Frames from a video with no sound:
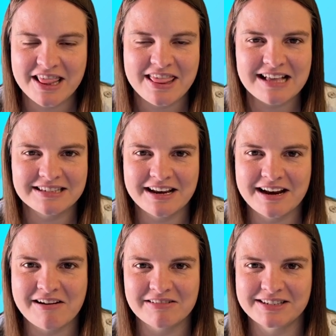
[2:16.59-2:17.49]
That's going to
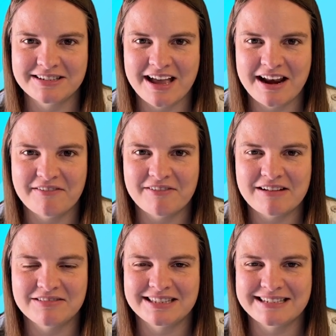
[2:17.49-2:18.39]
concern
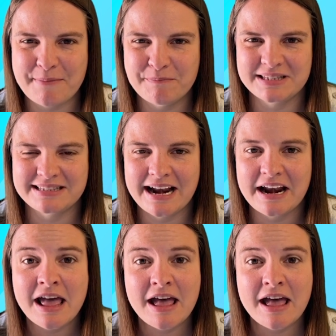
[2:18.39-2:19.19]
around 10%